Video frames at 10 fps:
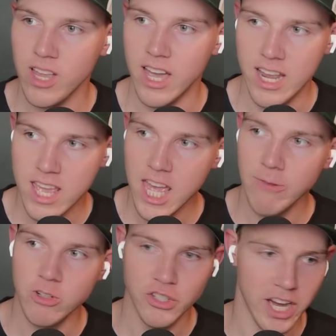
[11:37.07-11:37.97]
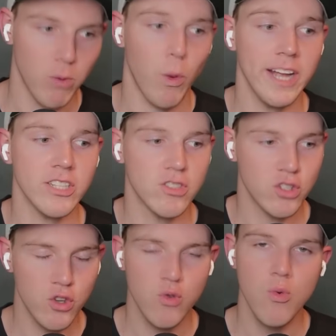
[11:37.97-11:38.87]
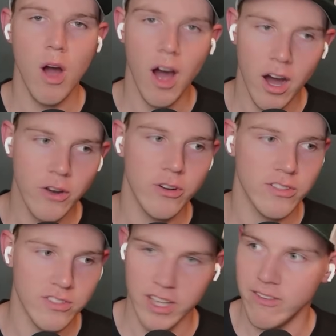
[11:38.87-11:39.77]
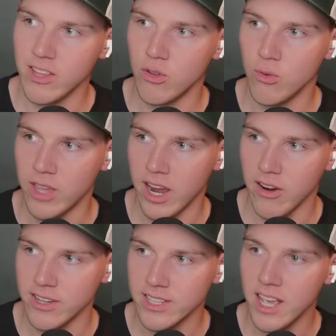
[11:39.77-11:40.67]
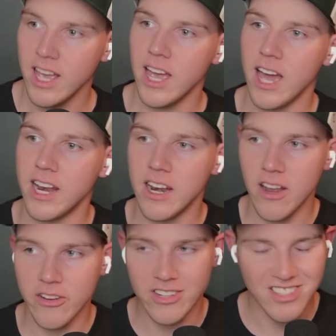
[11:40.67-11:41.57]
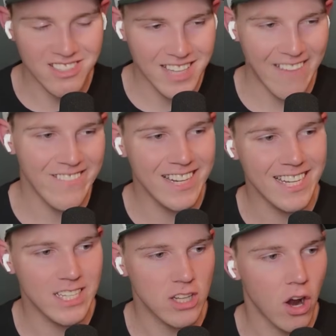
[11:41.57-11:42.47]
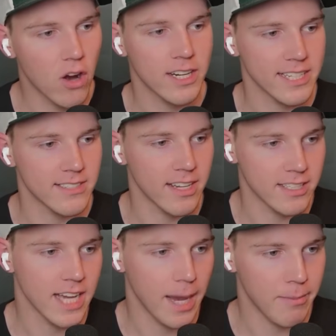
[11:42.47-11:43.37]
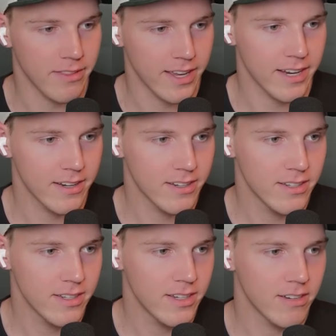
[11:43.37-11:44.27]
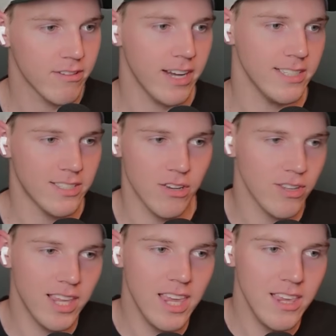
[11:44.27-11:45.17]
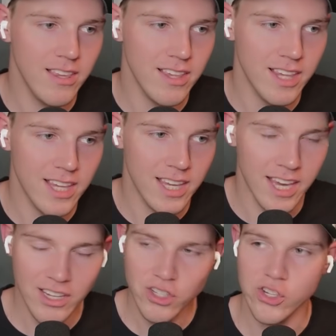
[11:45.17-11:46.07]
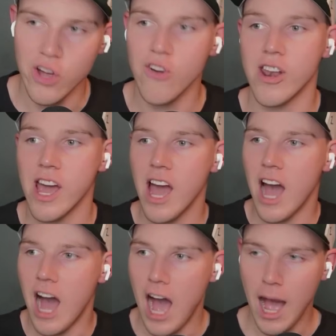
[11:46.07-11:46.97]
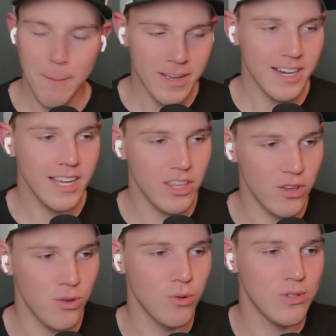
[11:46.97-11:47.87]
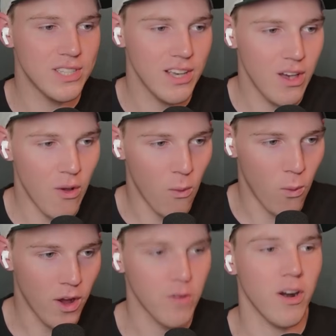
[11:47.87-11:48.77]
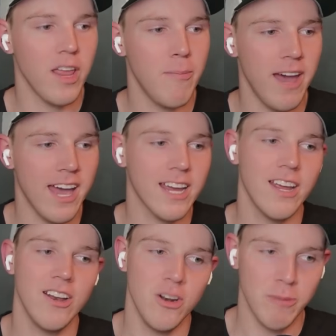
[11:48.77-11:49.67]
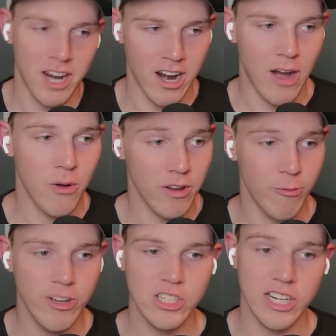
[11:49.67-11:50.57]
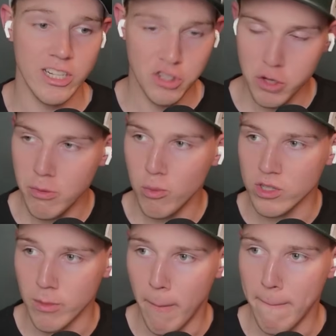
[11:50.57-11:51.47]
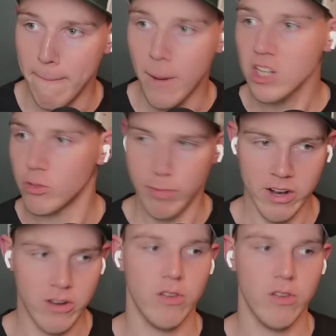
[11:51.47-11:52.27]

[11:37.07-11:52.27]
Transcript: and he gave Rachaad White 272 carries and another 70 targets on top of that, right? So he's shown, I'm going to use one running back no matter how inefficient, and Chuba was much better than